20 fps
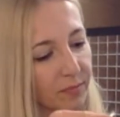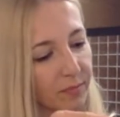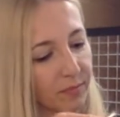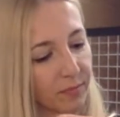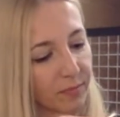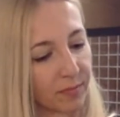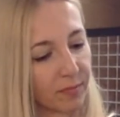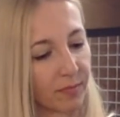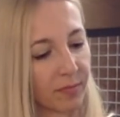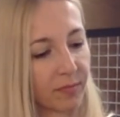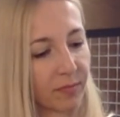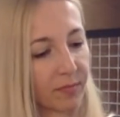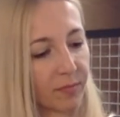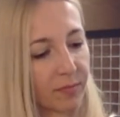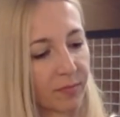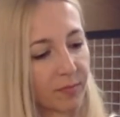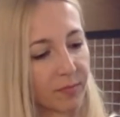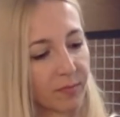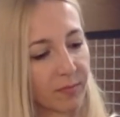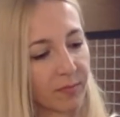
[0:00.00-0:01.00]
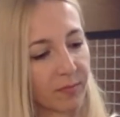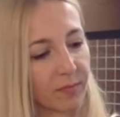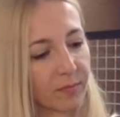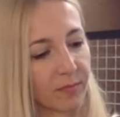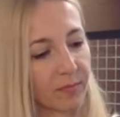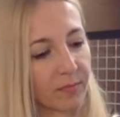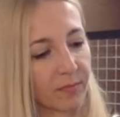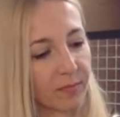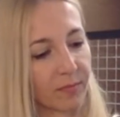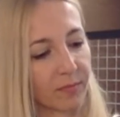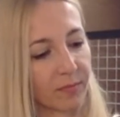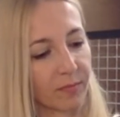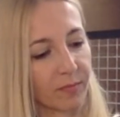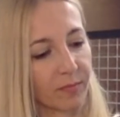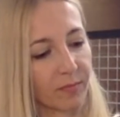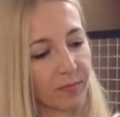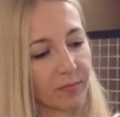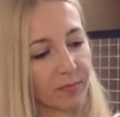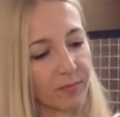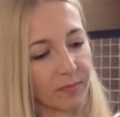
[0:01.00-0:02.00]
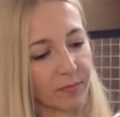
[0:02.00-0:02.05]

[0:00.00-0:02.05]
(no one is talking)